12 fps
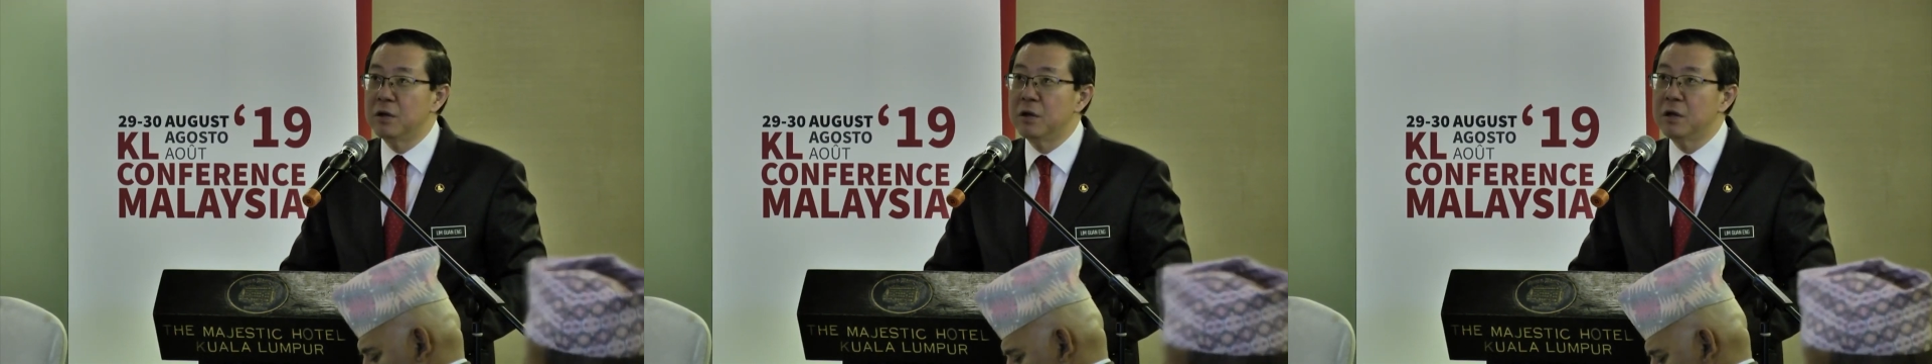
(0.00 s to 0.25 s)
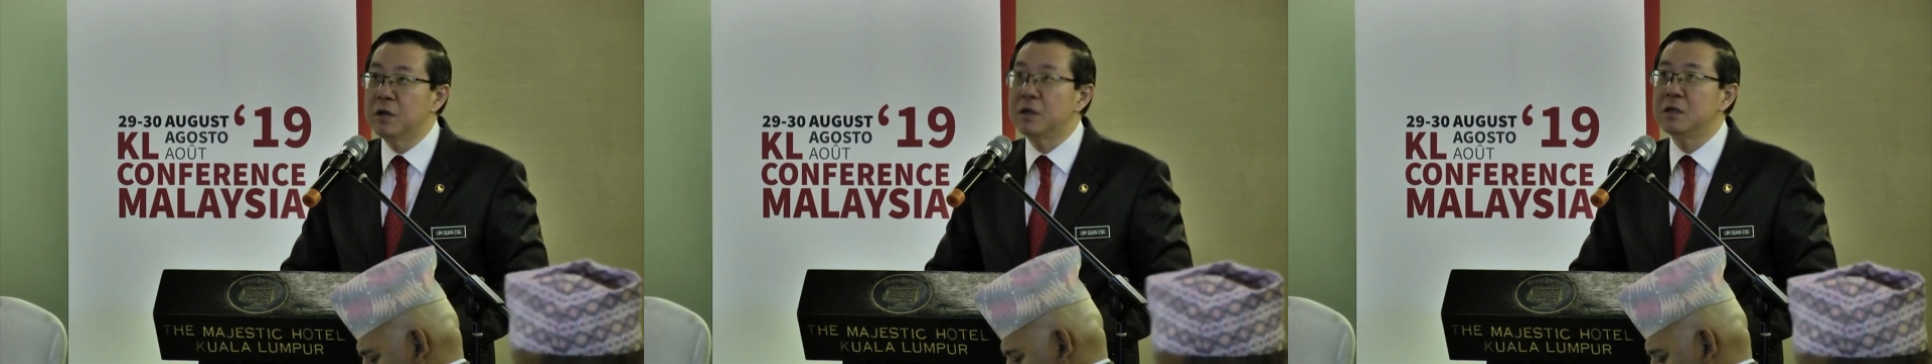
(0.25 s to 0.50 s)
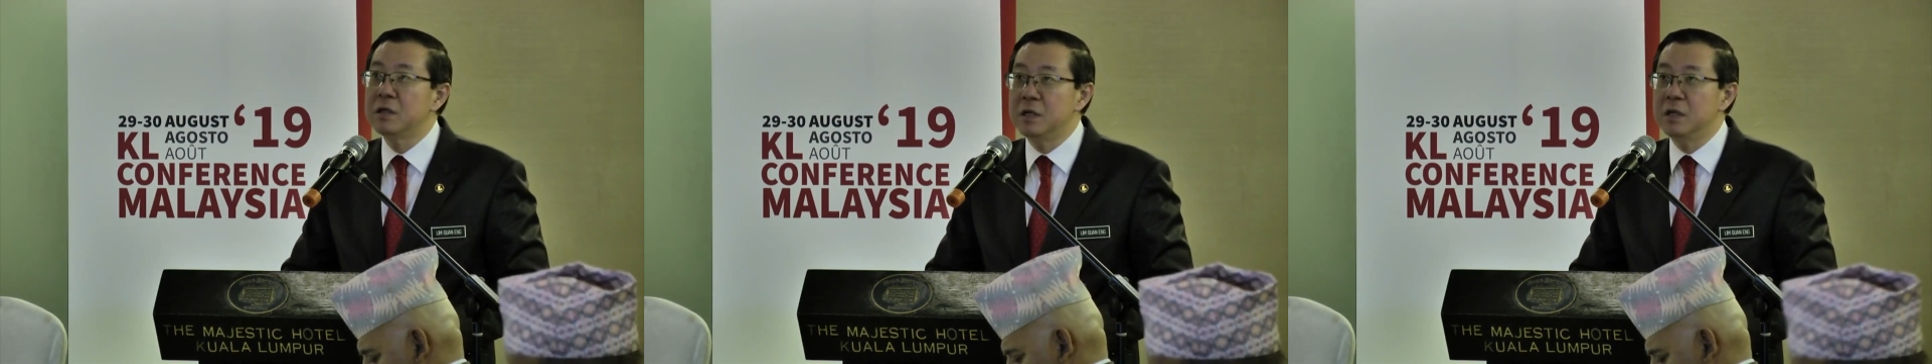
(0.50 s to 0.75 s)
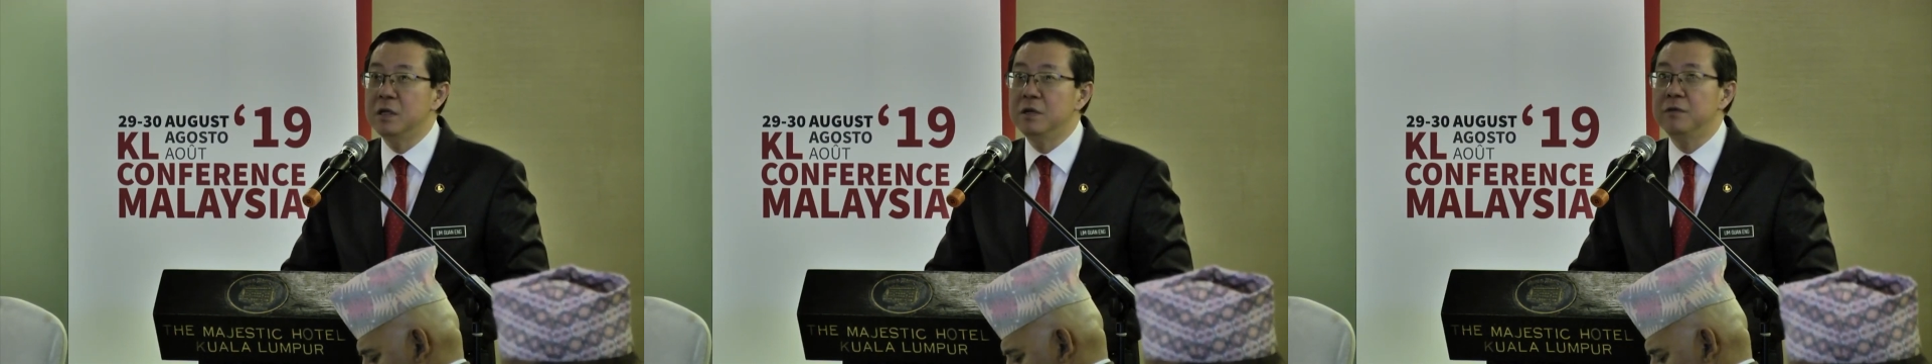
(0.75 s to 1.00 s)
ignore
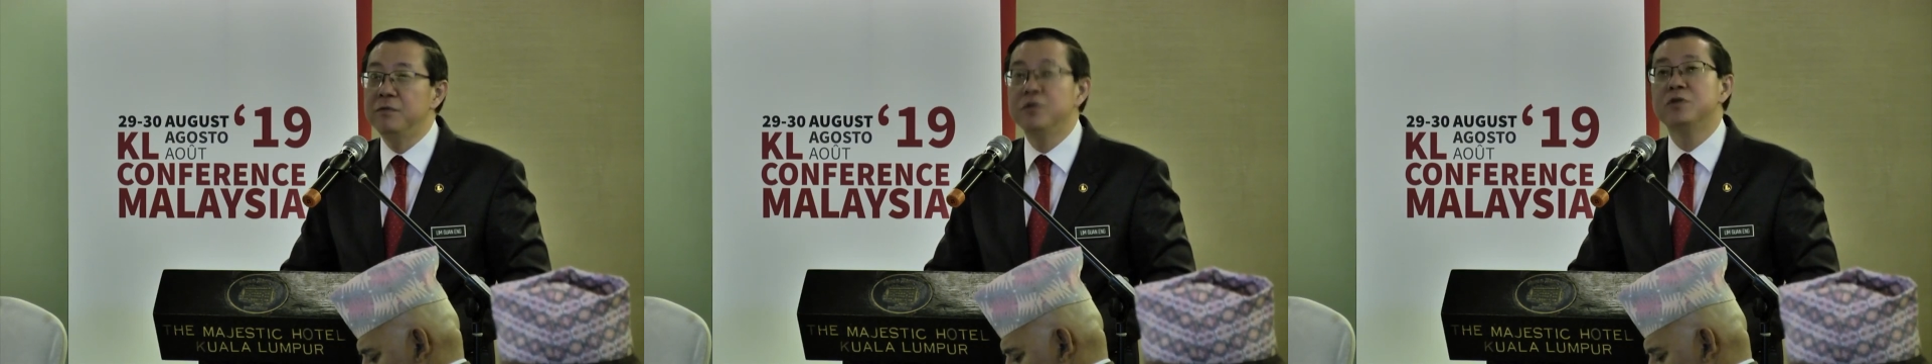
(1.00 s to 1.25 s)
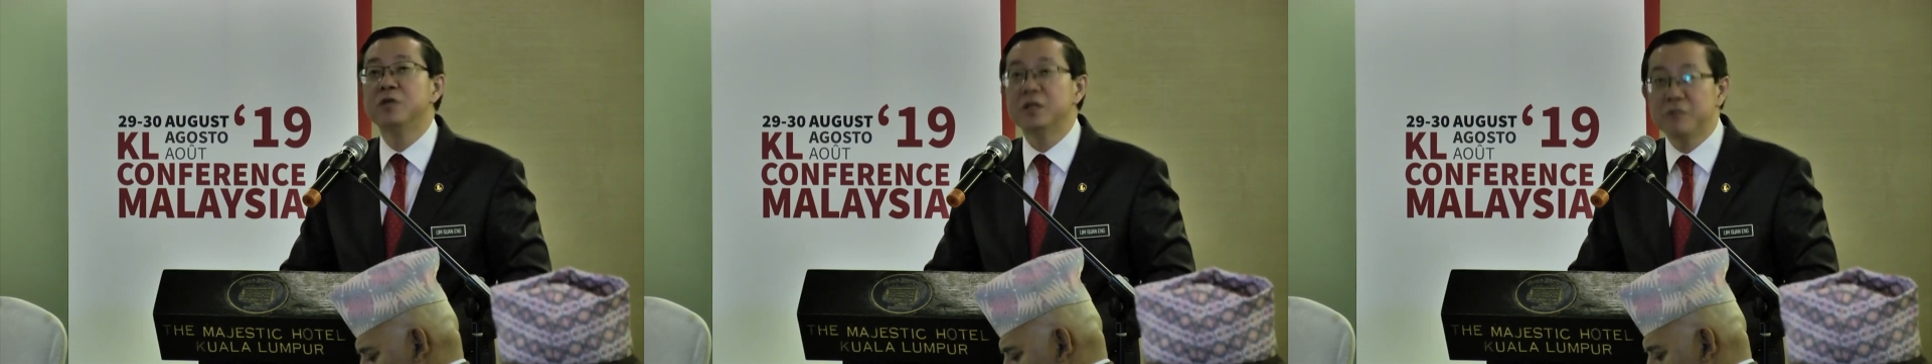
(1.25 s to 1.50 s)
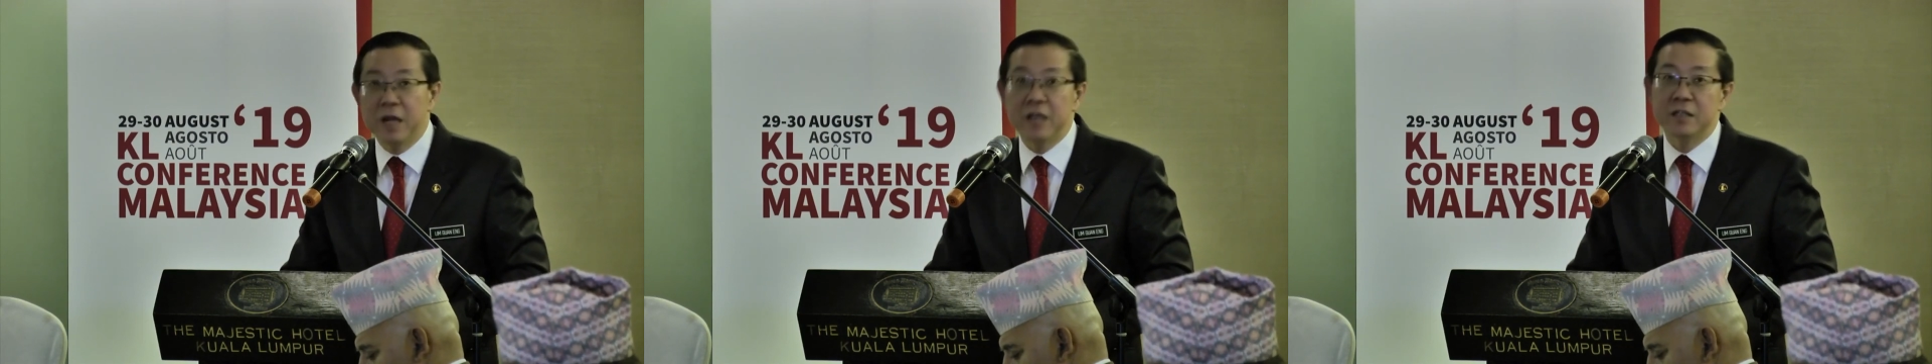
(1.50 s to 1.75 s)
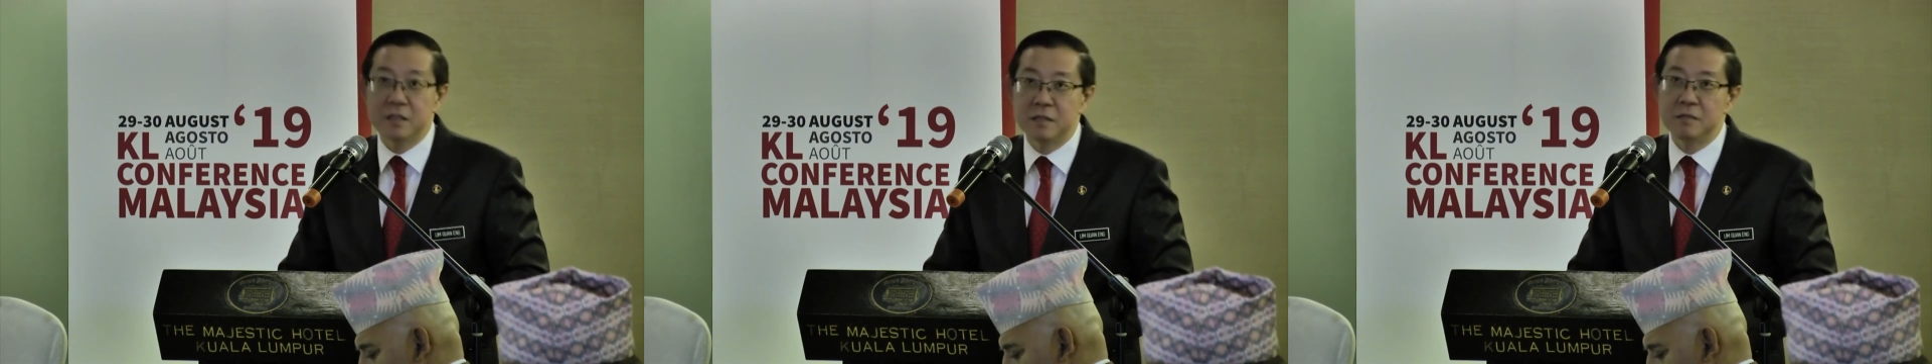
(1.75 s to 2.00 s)
the future
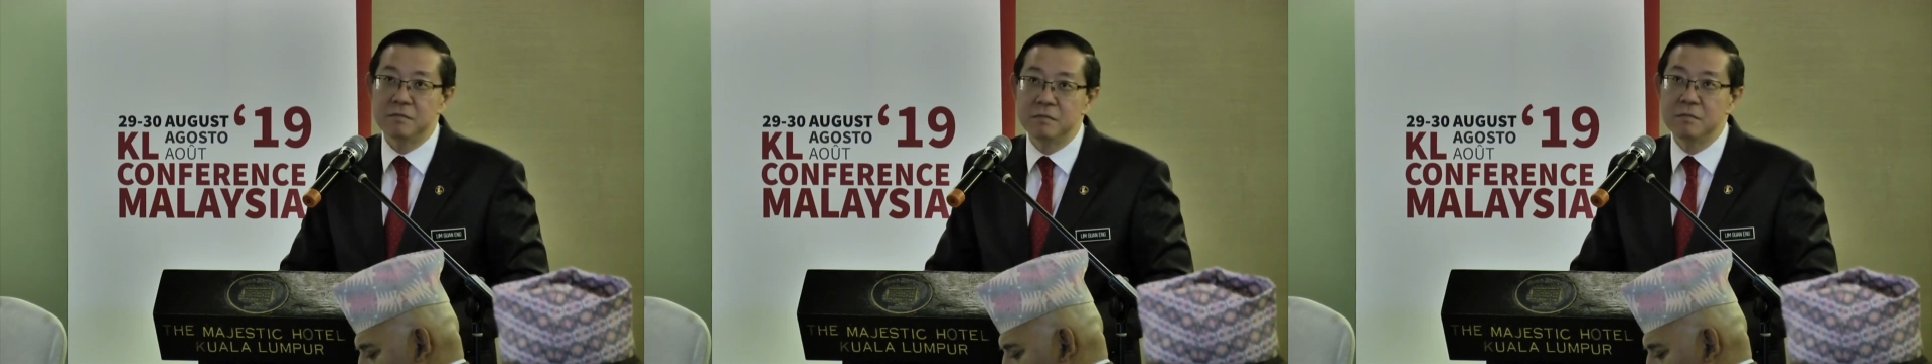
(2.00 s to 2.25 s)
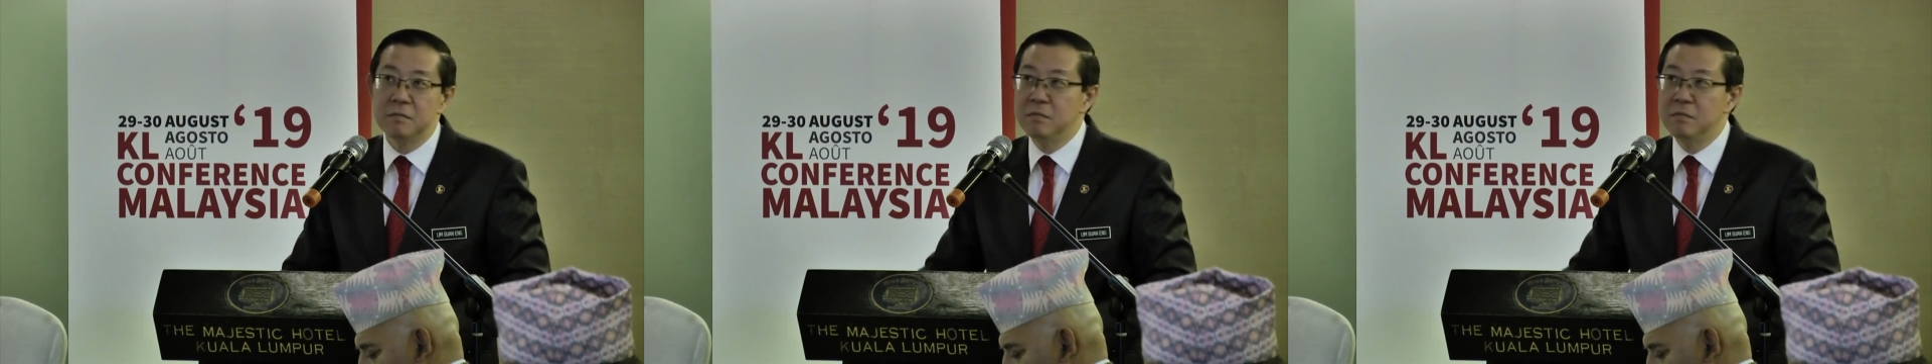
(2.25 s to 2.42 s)
trends,